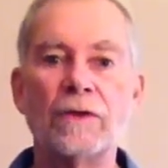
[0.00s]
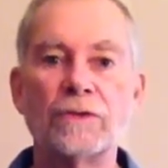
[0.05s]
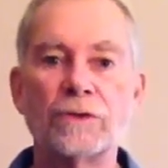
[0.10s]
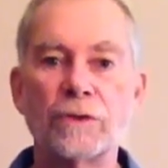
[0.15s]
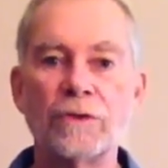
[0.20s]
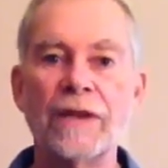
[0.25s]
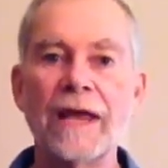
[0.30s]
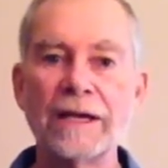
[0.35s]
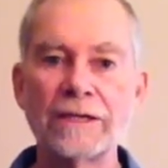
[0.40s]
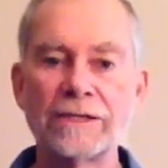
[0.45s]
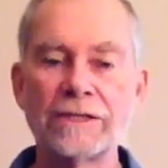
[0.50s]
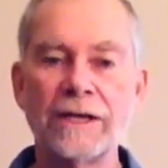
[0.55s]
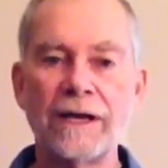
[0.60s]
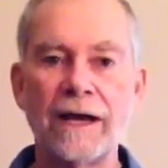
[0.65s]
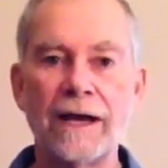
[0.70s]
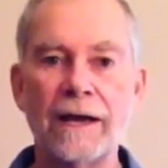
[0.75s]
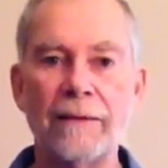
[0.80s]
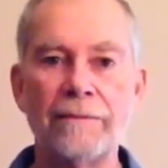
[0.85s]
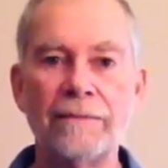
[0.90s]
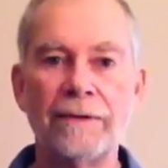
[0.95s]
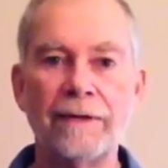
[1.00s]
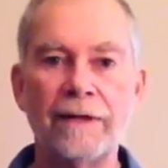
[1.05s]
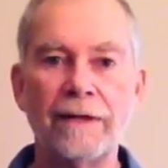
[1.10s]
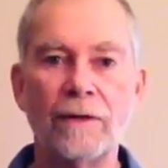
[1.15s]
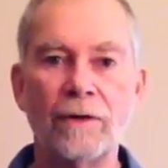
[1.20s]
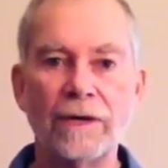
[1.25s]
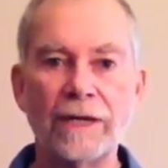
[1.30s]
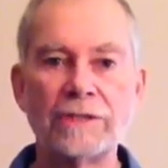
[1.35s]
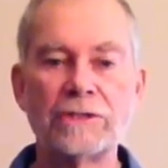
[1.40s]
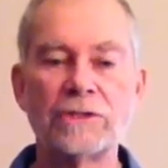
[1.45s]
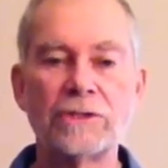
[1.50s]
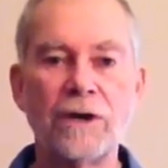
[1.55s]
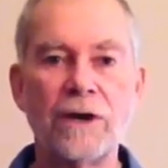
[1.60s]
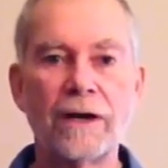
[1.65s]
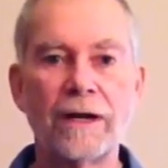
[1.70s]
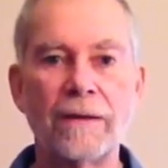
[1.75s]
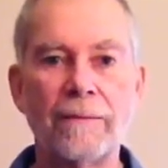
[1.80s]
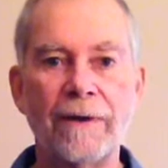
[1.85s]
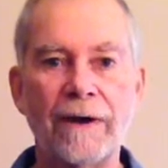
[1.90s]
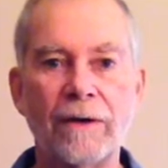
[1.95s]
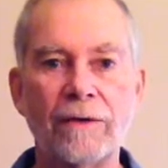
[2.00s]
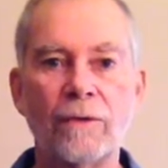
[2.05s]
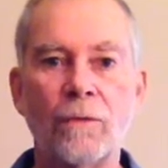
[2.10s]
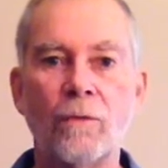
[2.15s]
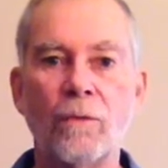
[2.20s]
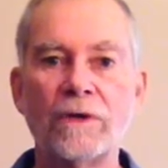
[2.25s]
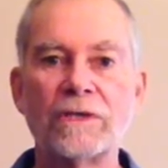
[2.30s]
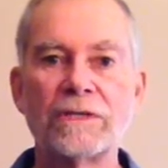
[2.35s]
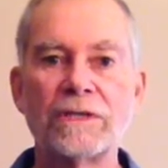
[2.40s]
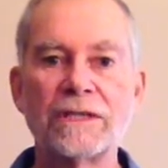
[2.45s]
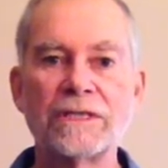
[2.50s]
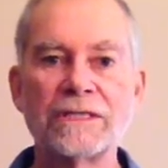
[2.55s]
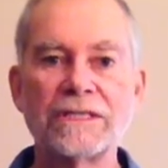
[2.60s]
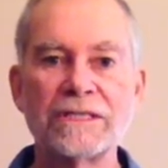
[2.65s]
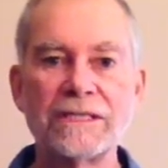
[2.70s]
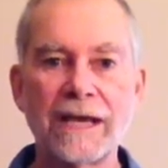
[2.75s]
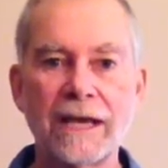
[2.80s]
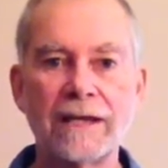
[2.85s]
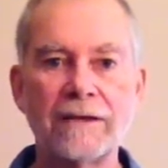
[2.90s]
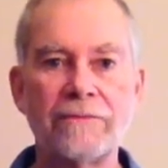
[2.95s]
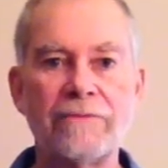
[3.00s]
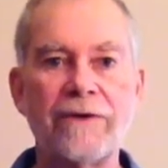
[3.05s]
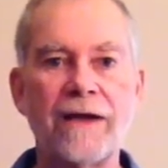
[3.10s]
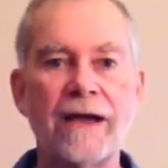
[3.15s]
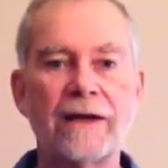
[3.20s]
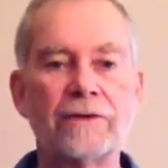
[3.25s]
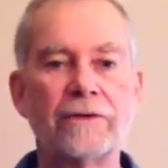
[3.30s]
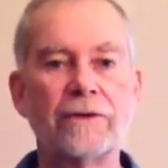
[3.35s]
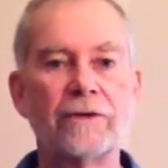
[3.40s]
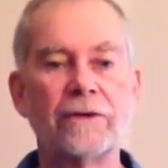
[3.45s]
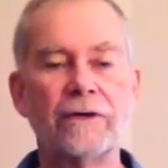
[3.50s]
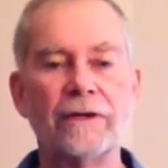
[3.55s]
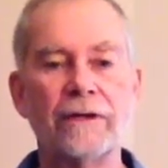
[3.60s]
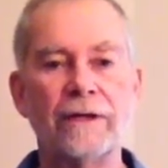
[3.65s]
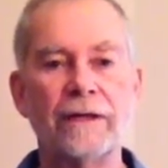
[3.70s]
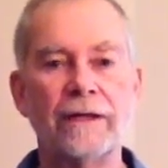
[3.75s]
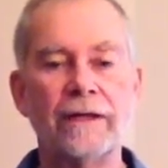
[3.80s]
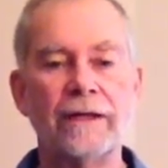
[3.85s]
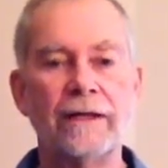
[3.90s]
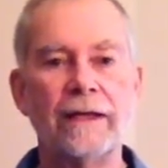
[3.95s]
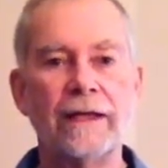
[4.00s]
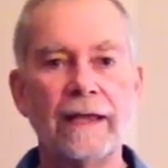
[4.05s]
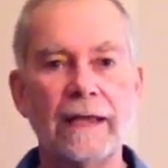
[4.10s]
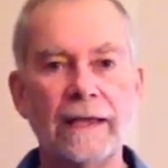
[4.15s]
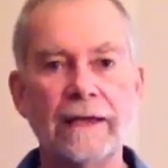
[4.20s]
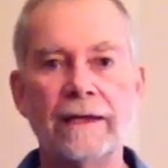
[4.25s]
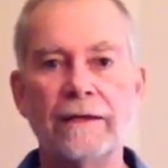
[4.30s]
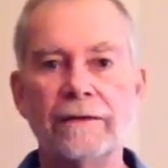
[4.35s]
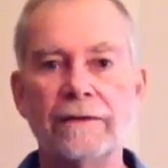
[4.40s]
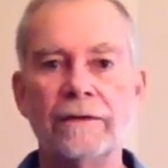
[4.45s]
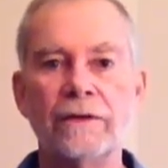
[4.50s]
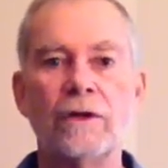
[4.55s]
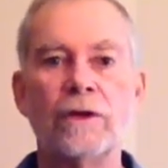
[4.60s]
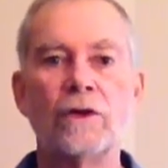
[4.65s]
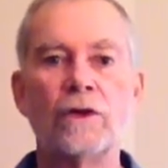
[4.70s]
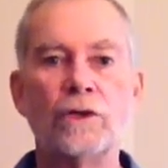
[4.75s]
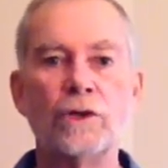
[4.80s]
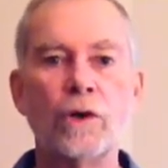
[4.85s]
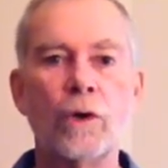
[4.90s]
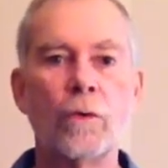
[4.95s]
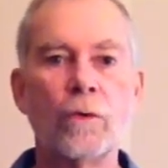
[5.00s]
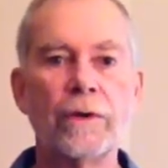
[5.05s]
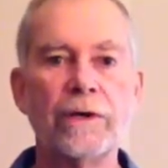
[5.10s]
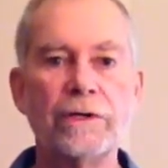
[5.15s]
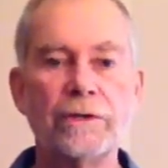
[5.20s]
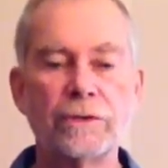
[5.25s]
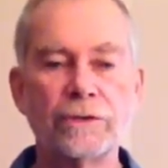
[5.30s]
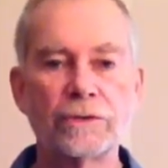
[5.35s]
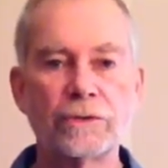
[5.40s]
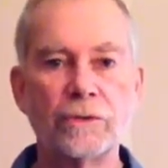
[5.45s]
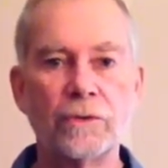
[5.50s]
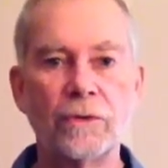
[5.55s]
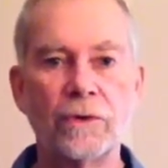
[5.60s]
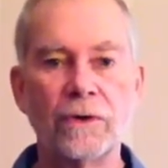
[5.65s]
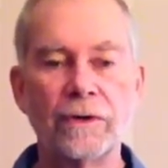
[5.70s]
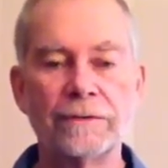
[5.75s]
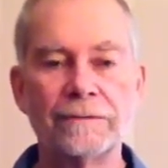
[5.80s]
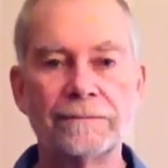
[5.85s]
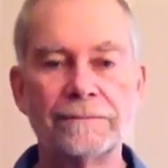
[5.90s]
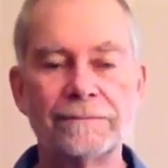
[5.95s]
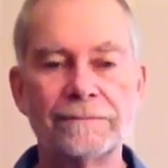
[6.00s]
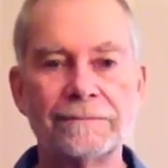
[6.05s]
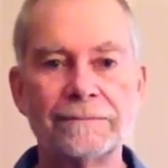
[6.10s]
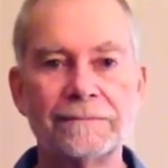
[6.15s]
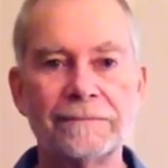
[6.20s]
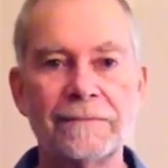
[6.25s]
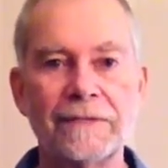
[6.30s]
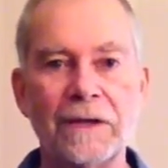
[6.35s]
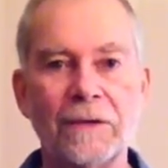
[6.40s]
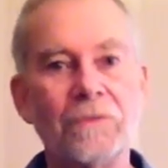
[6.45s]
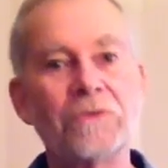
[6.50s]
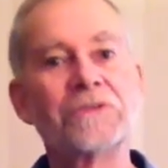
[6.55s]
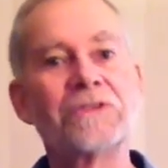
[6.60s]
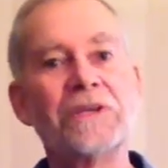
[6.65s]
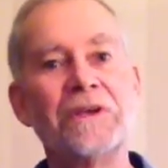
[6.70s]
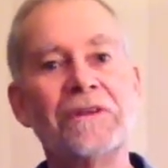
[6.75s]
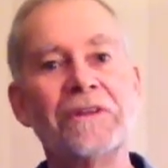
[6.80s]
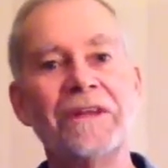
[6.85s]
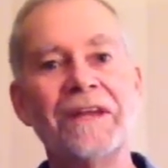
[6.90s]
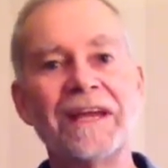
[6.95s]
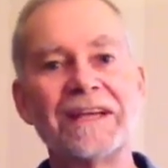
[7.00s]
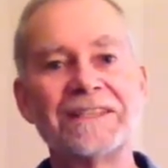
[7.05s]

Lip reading: So next time, let's talk about what's the second factor in lowering your score. We'll see you in the